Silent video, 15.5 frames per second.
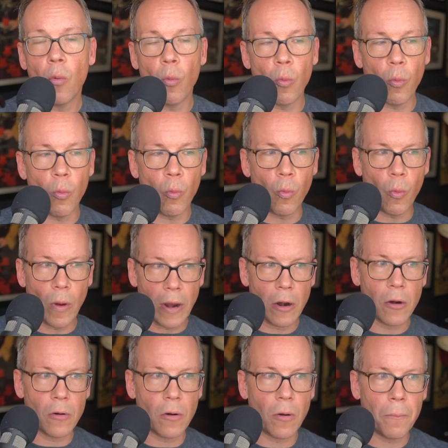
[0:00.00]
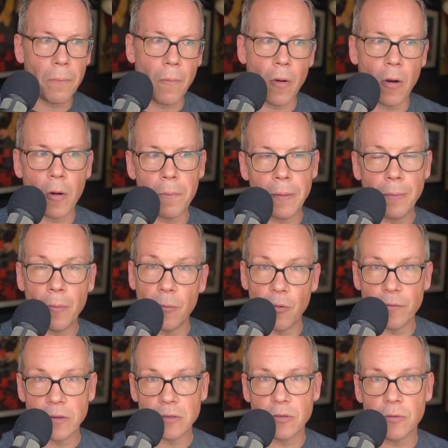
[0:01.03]
where are people
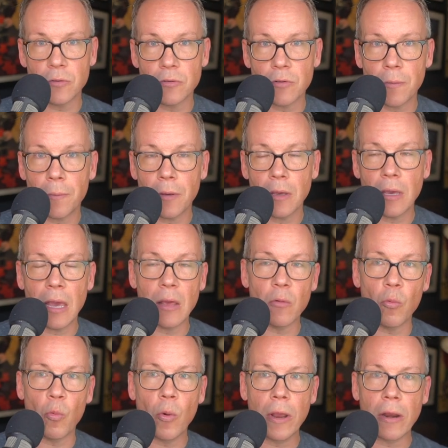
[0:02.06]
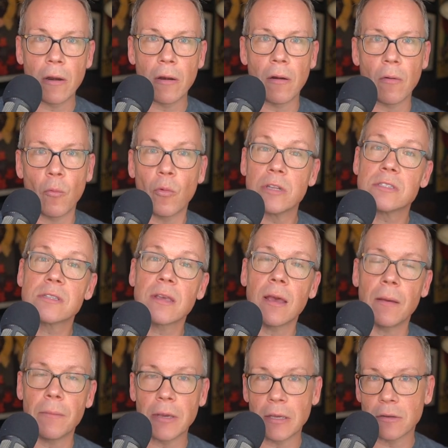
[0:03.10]
moving to in dripping and where what's
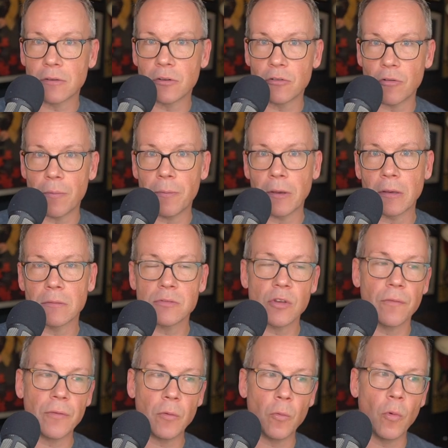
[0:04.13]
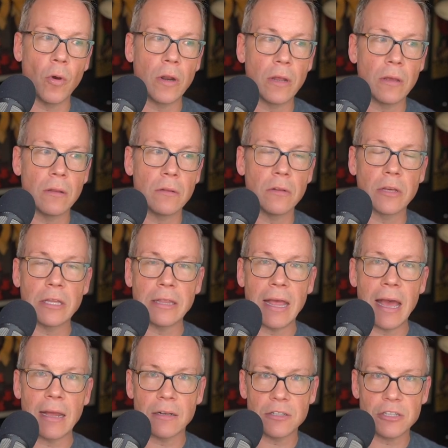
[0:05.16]
coming to dripping so if you want to look at
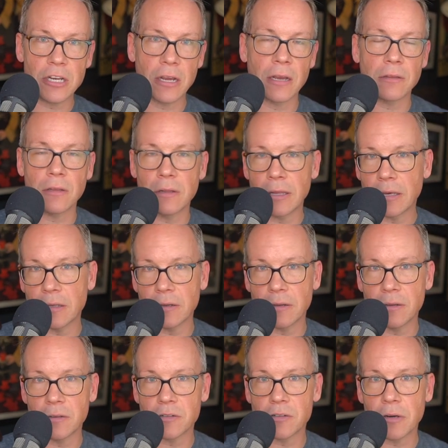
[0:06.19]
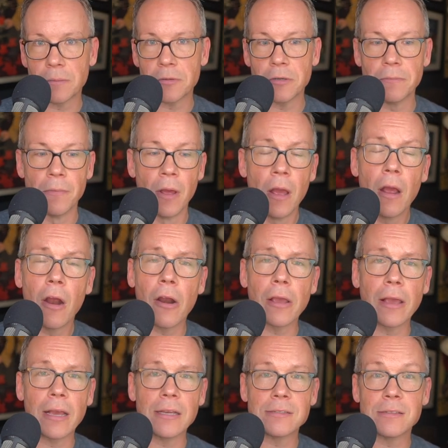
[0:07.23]
that check out the link in the description all
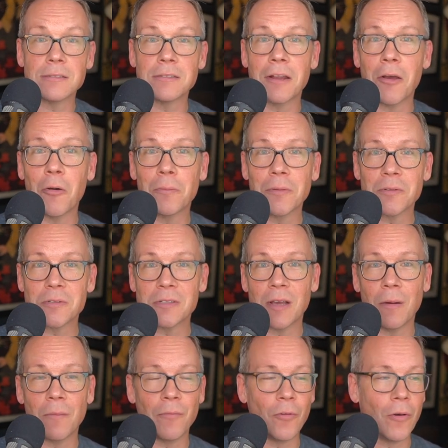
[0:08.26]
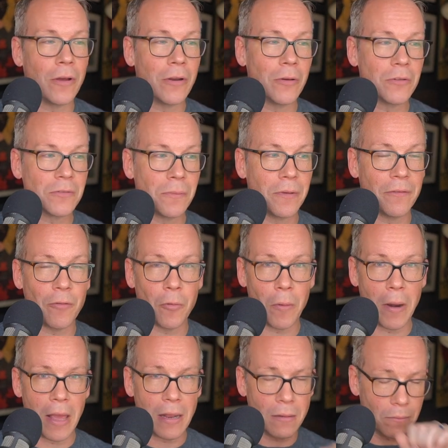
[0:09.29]
right guys listen i hope this was helpful i know it was a bit of a
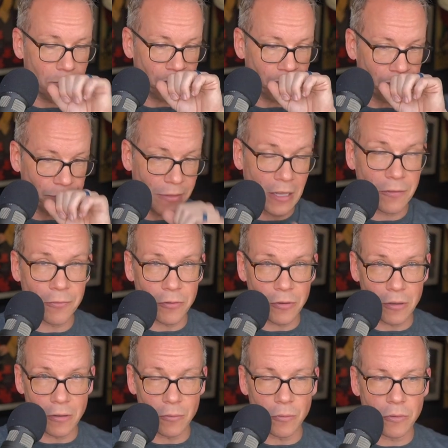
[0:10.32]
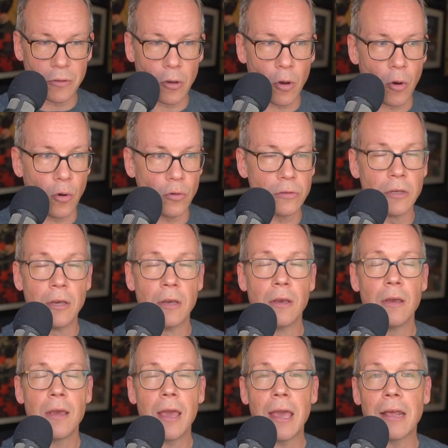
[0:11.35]
rant thanks for dealing with the cold
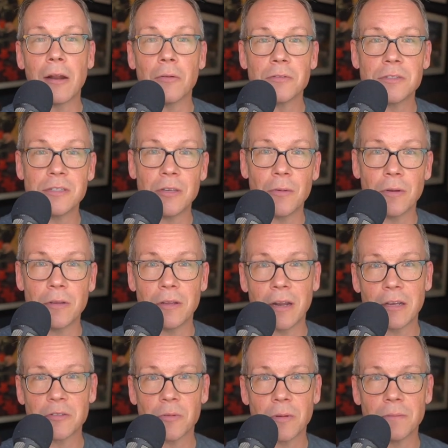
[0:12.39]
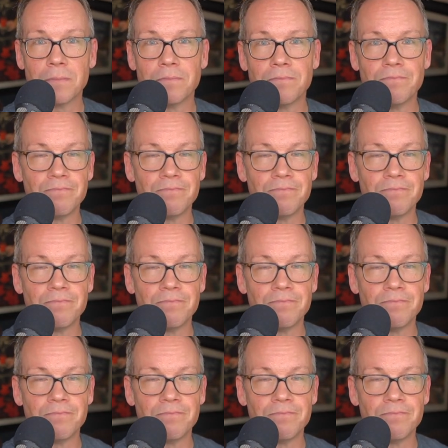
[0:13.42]
and i will see you on the next one